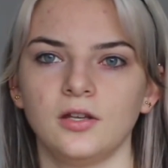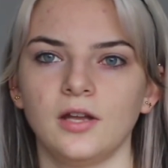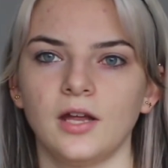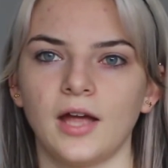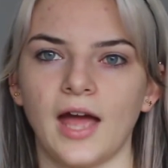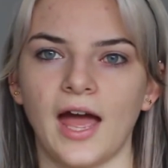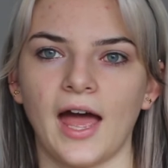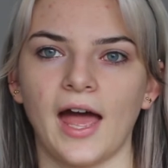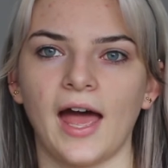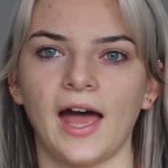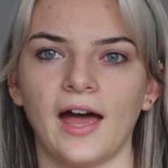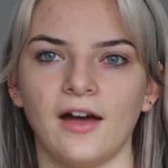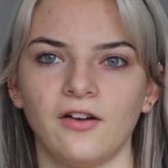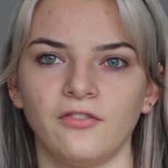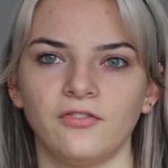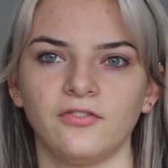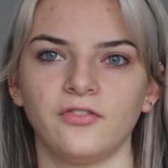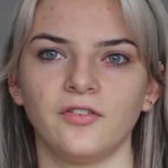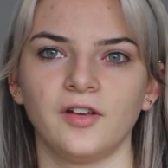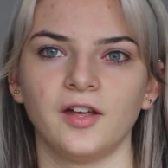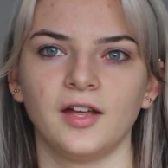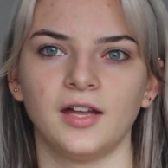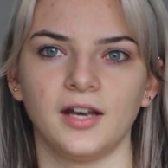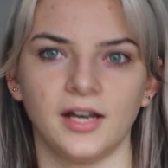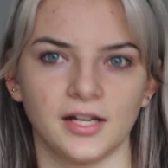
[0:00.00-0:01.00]

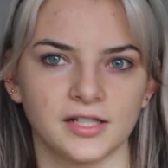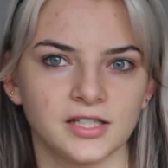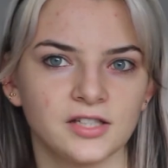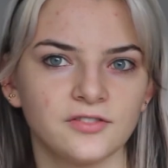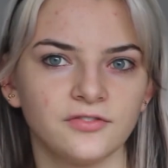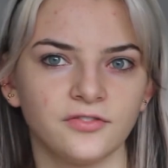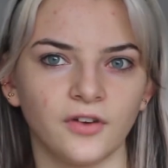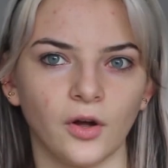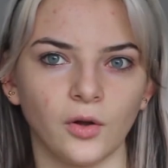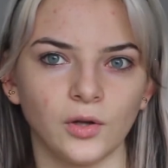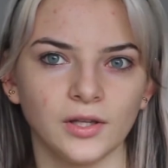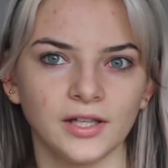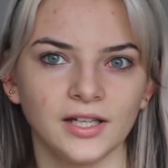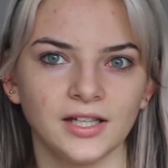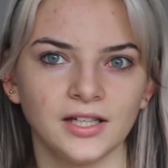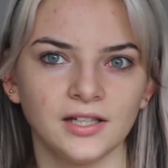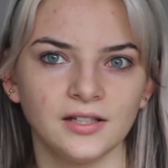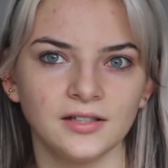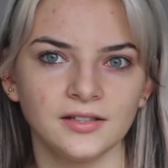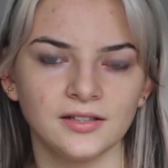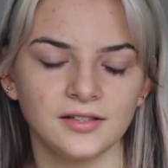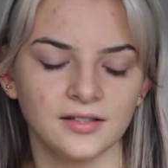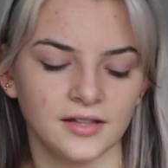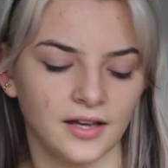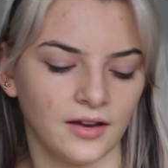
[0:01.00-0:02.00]
have an
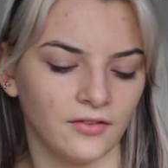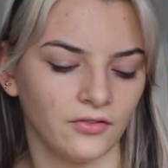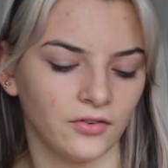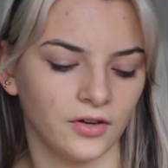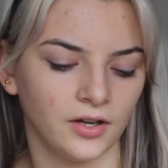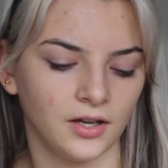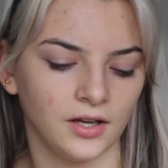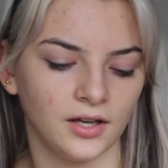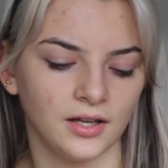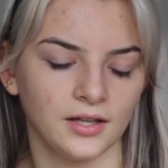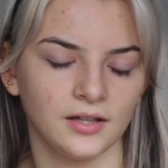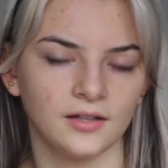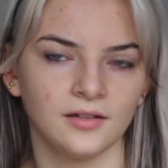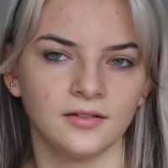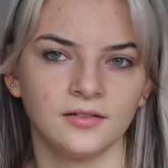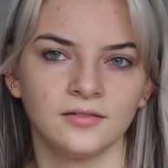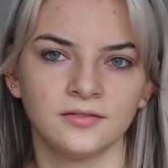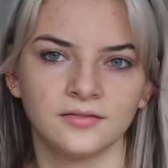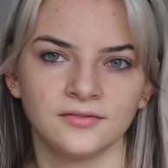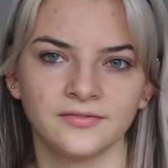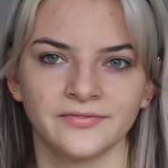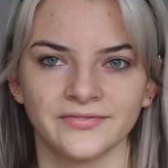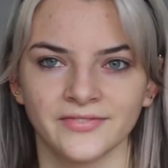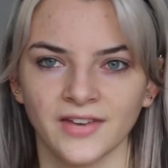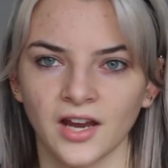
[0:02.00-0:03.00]
exfoliant every
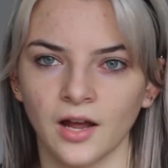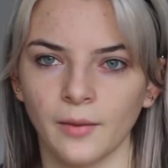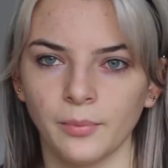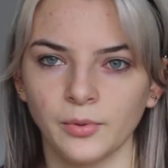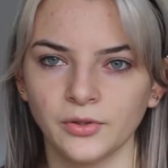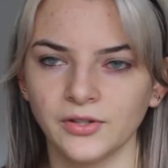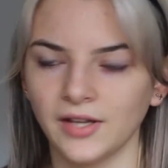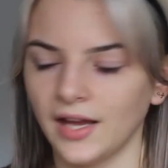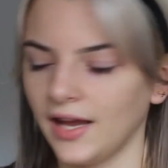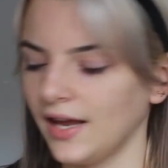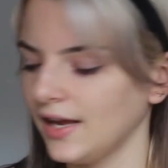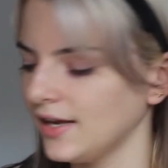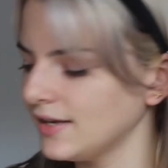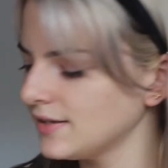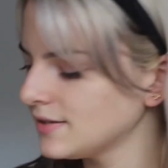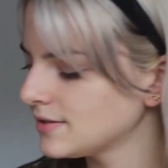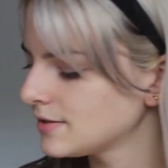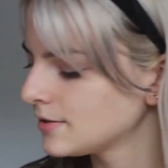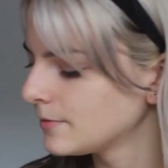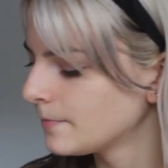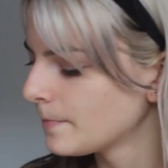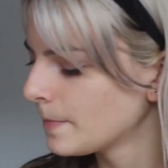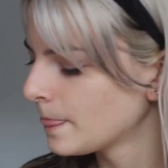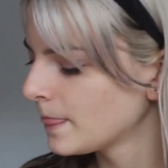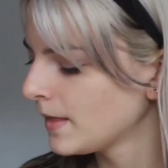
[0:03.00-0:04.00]
couple
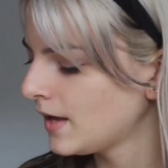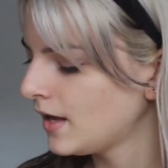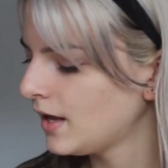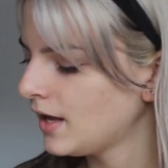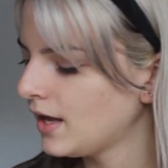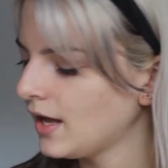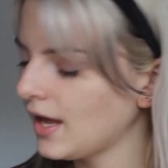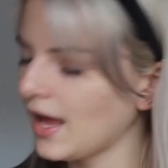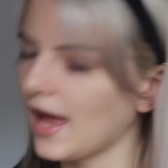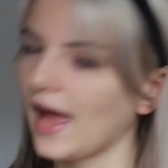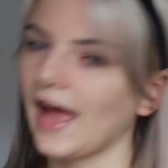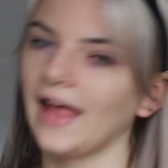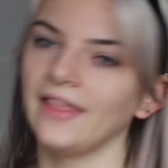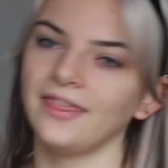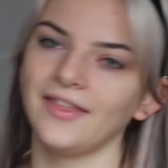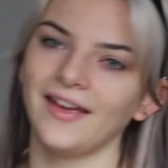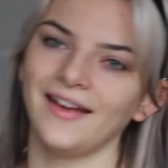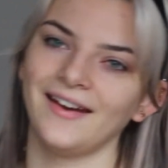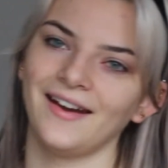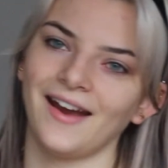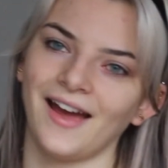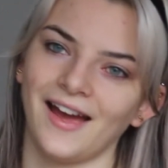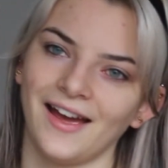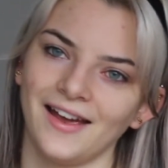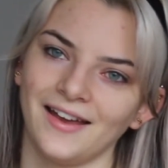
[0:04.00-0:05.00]
days. And
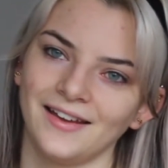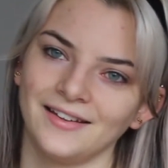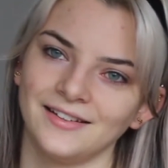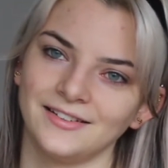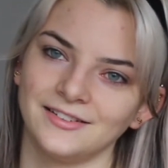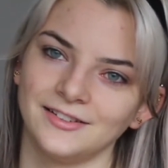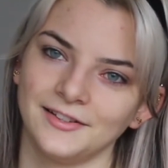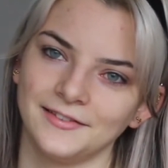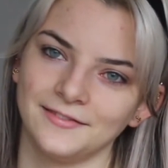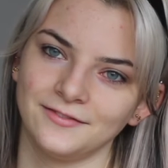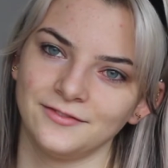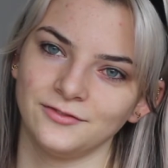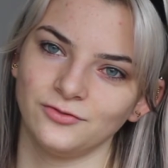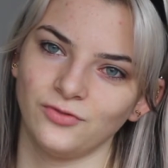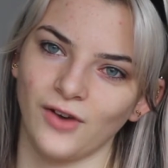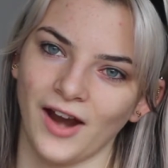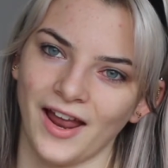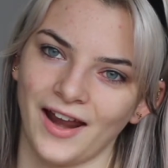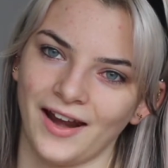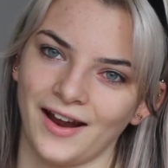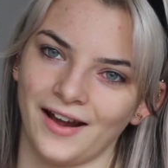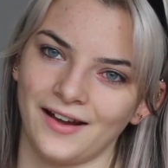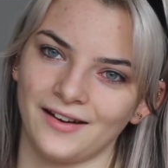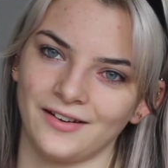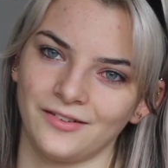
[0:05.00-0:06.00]
then I
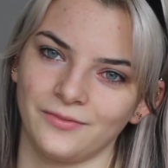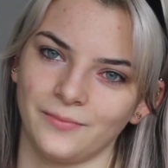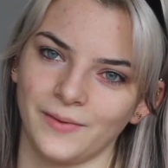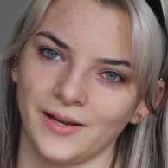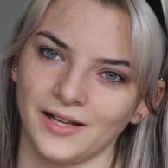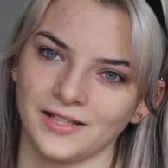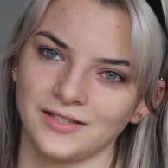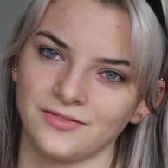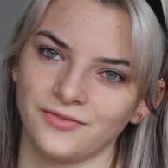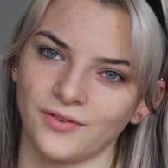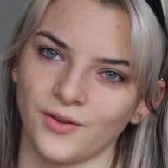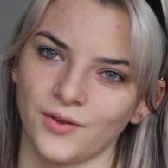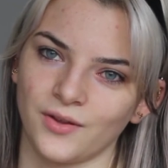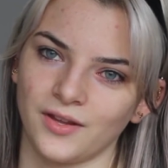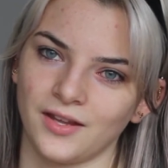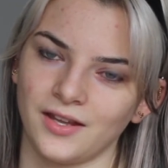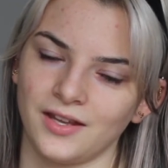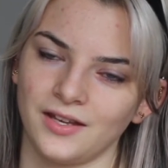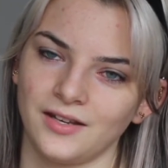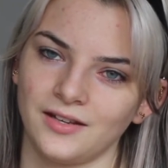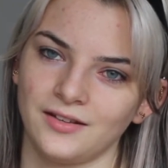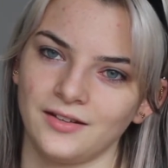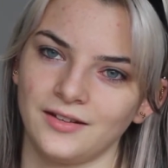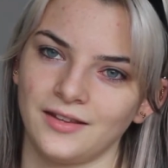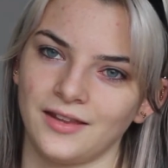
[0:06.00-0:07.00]
ran out of my
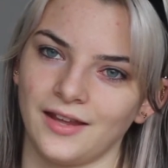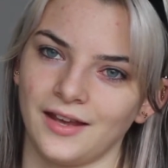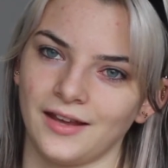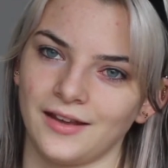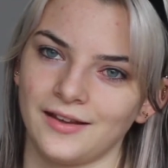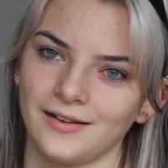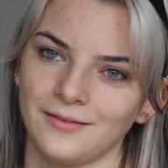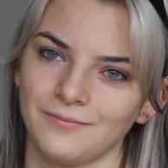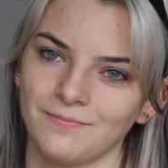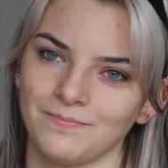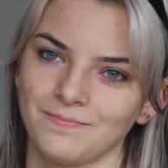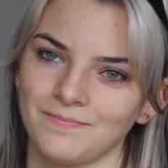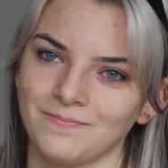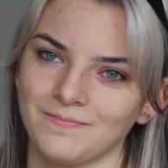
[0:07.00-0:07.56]
exfoliant, like,